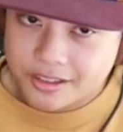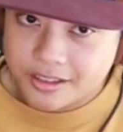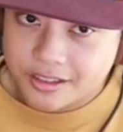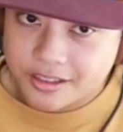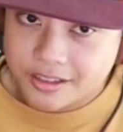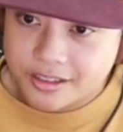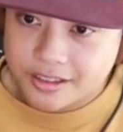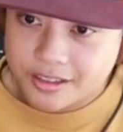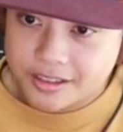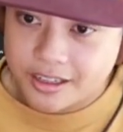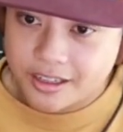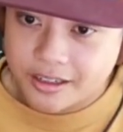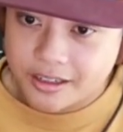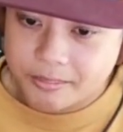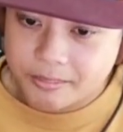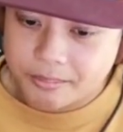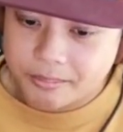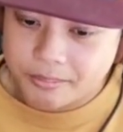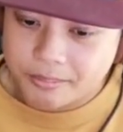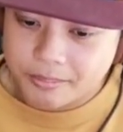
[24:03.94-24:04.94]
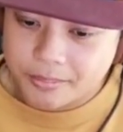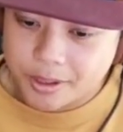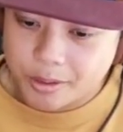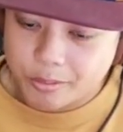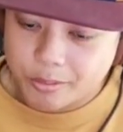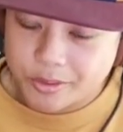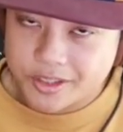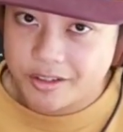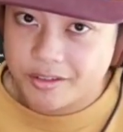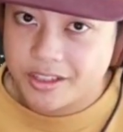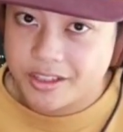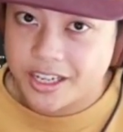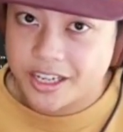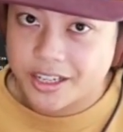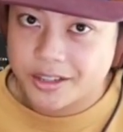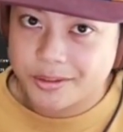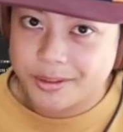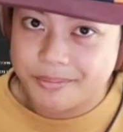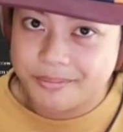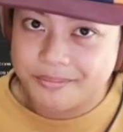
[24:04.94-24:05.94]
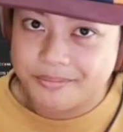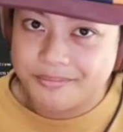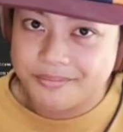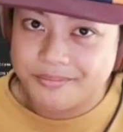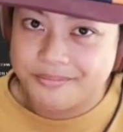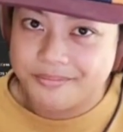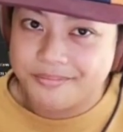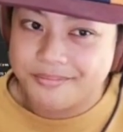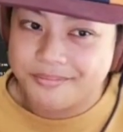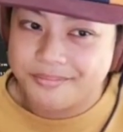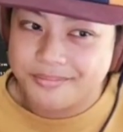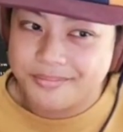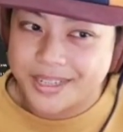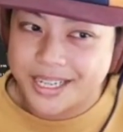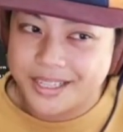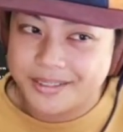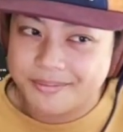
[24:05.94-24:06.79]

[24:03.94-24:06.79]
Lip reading: And we'll see you in the next one. Bye.